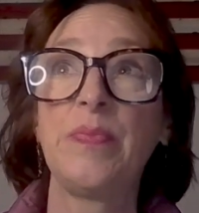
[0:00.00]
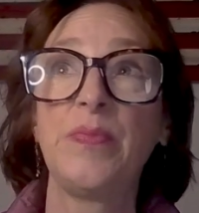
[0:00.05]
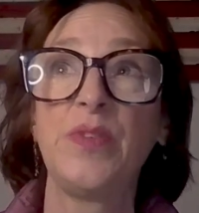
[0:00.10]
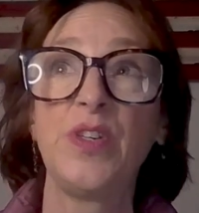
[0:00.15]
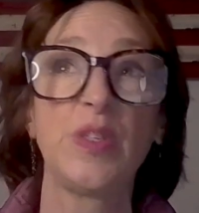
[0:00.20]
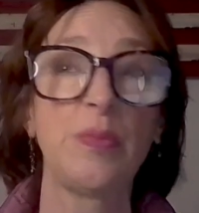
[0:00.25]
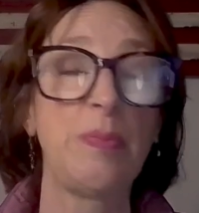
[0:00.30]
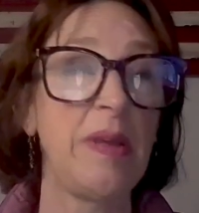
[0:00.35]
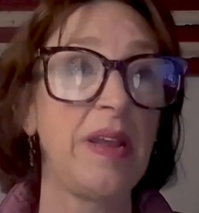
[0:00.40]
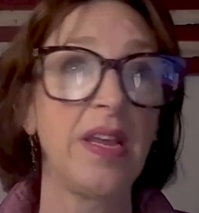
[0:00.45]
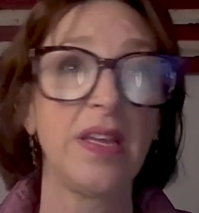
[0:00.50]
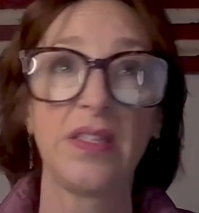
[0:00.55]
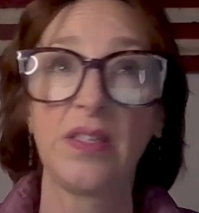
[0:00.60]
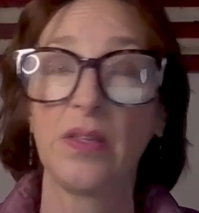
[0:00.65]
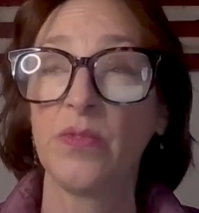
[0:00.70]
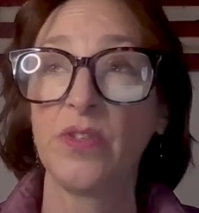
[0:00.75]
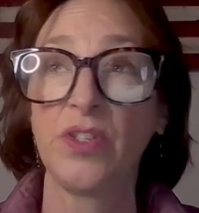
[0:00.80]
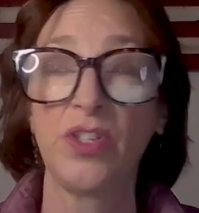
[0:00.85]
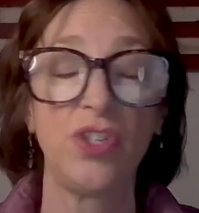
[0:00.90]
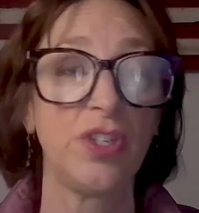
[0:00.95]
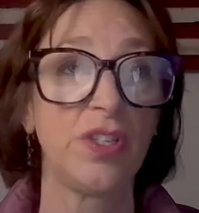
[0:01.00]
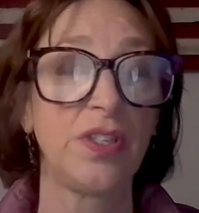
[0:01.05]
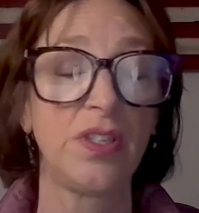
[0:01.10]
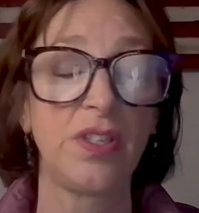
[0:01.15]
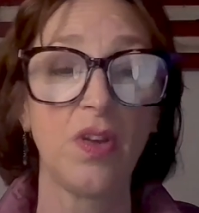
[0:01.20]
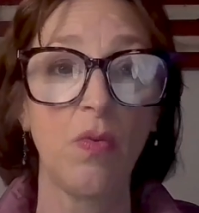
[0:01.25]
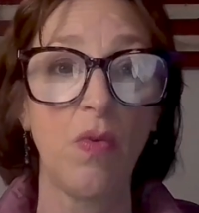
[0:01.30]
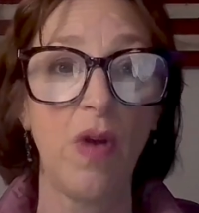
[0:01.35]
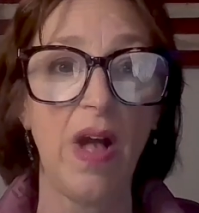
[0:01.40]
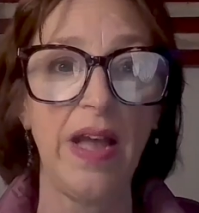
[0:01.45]
just because it was
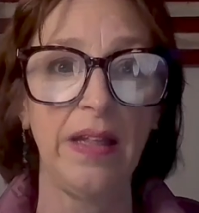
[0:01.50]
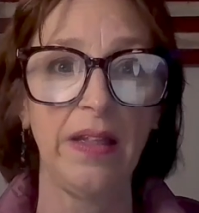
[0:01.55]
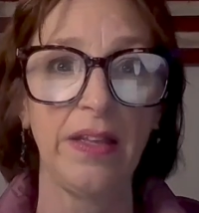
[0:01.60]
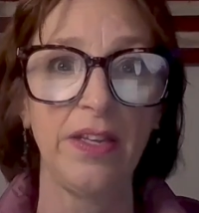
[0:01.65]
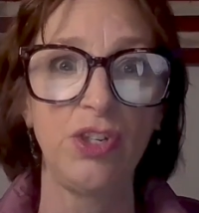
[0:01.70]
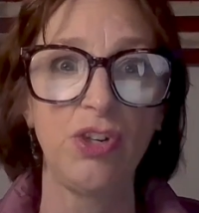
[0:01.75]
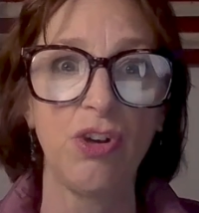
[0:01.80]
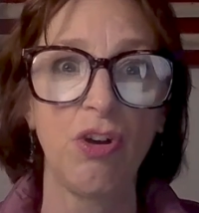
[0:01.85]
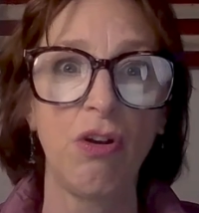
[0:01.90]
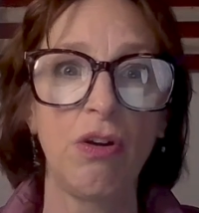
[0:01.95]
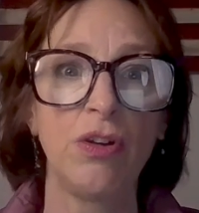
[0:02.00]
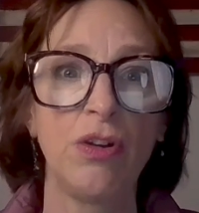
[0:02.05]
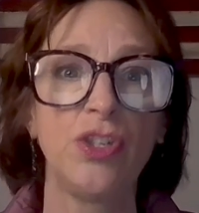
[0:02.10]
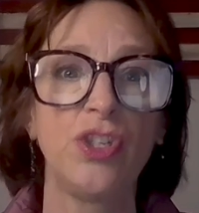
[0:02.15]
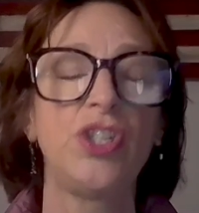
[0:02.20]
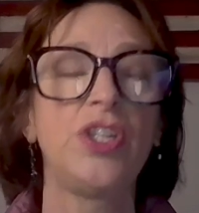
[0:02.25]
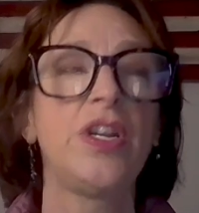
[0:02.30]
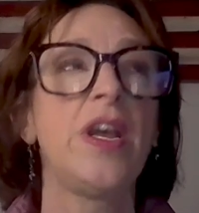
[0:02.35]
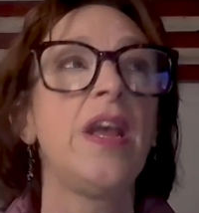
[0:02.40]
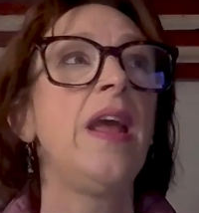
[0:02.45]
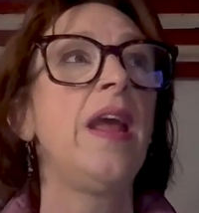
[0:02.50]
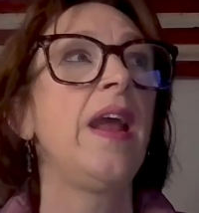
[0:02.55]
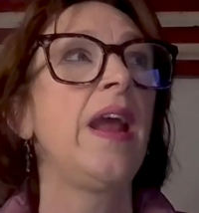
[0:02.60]
just so highly charged.